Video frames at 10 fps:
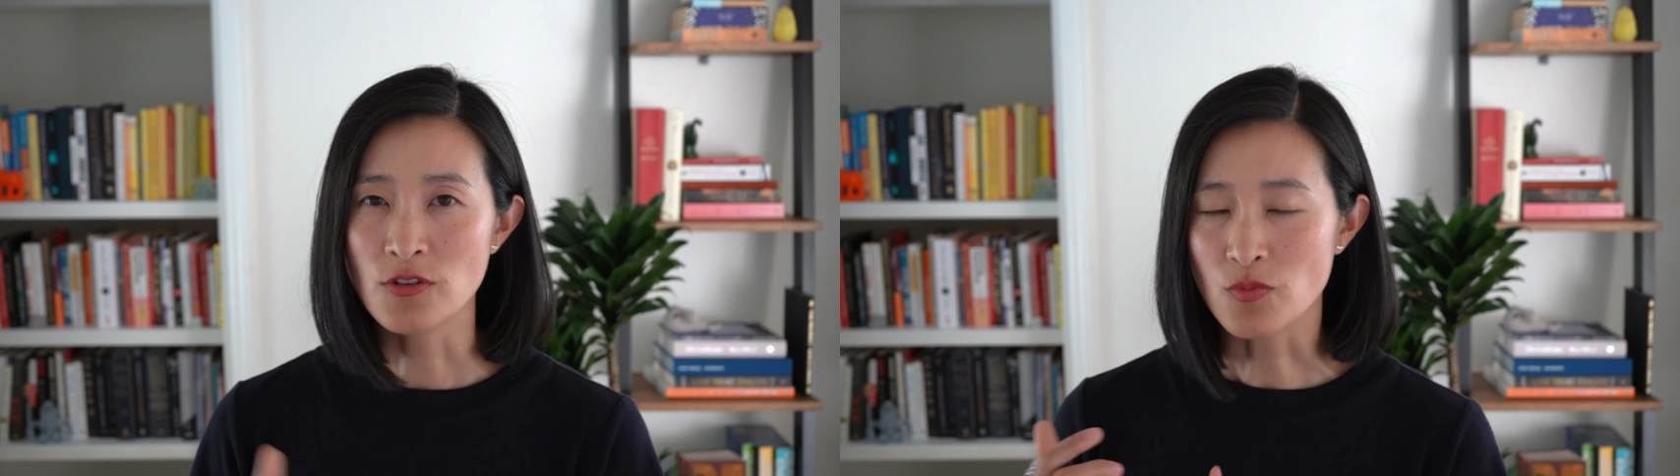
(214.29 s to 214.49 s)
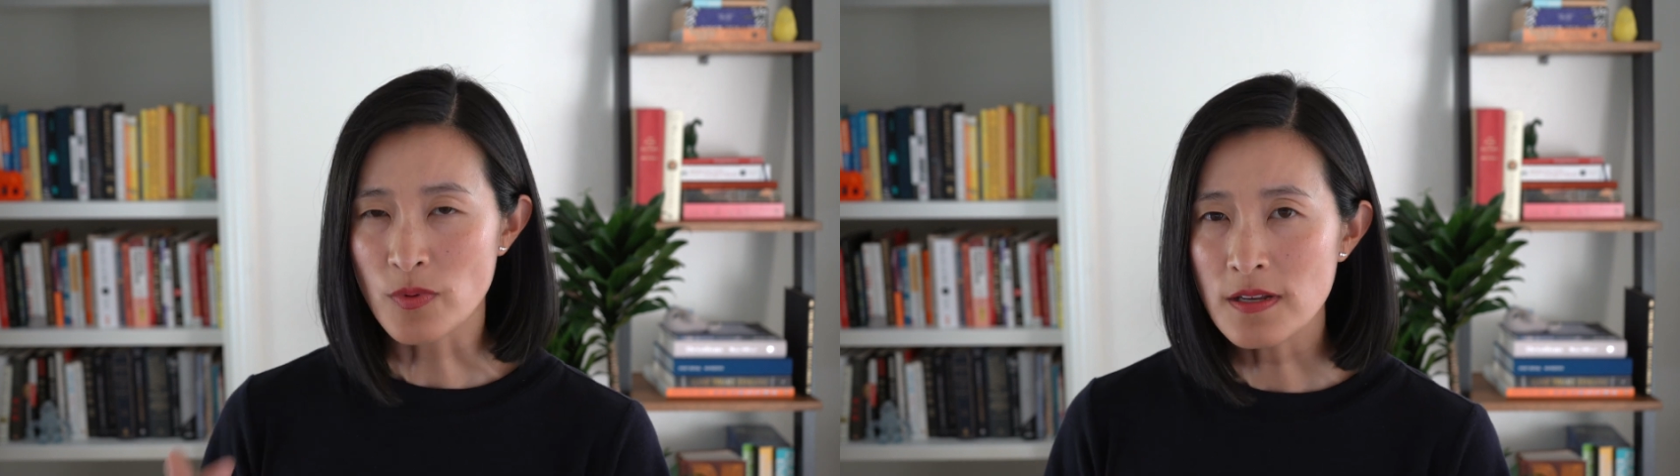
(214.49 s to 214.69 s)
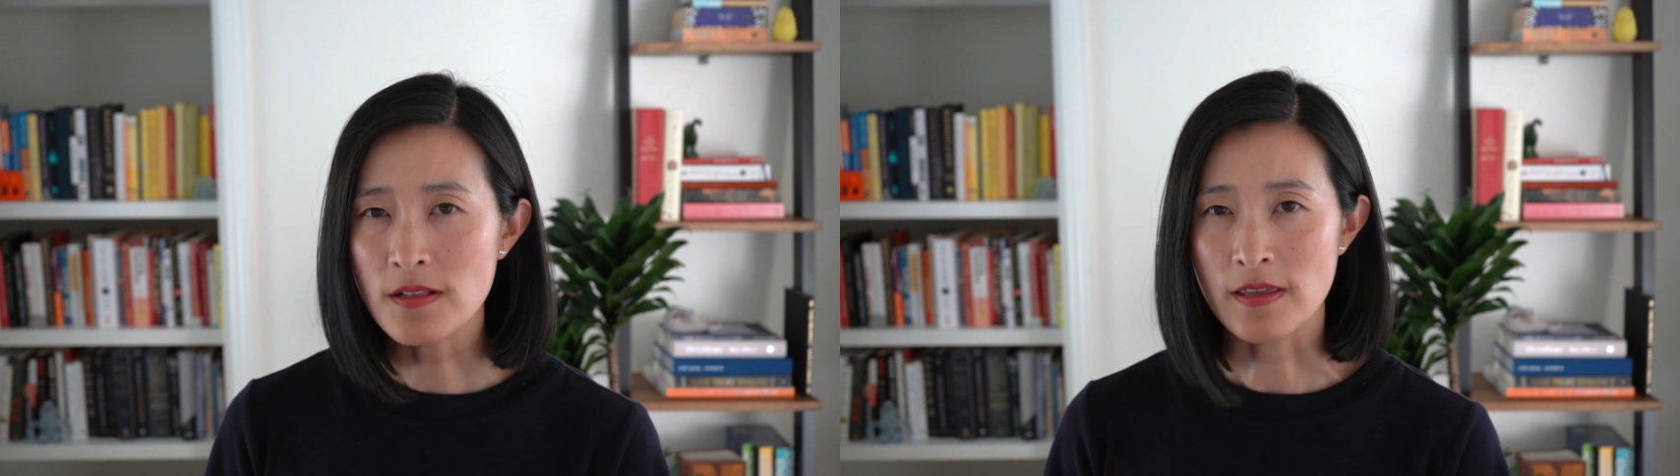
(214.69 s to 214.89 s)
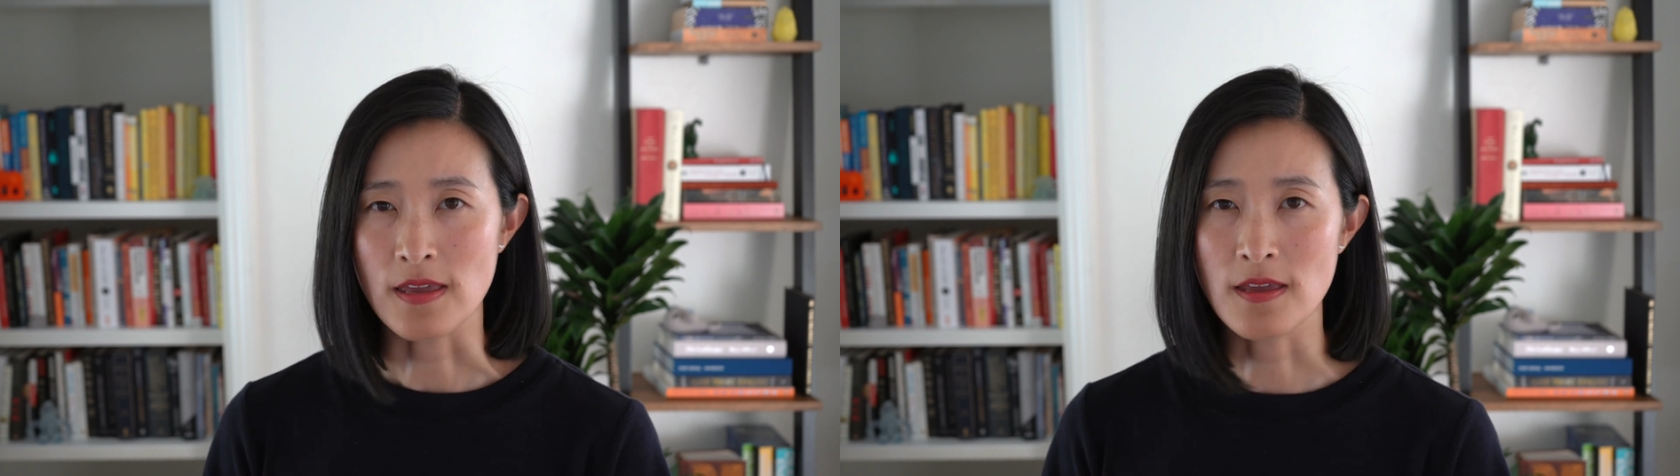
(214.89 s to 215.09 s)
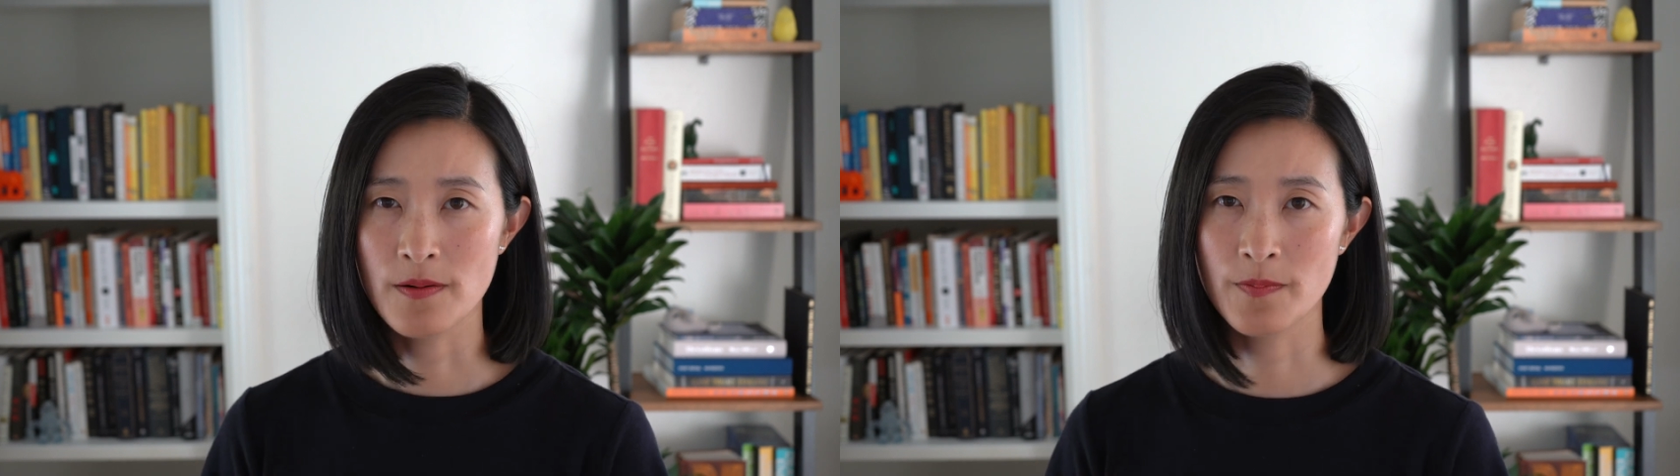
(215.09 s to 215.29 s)
it's
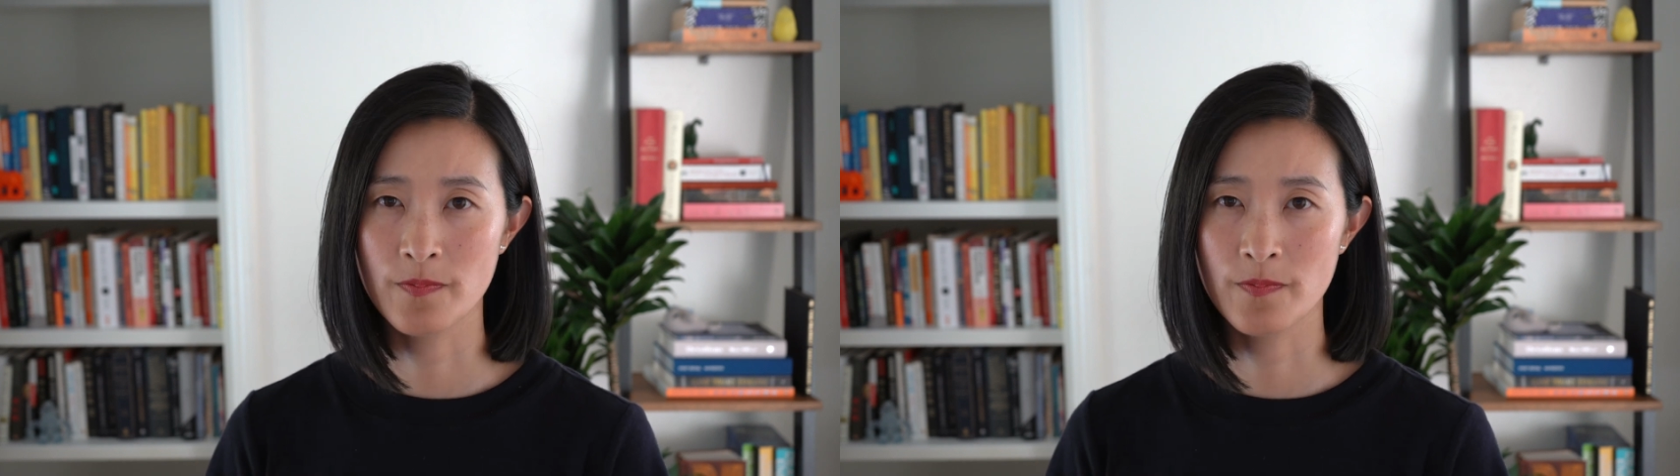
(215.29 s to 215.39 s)
really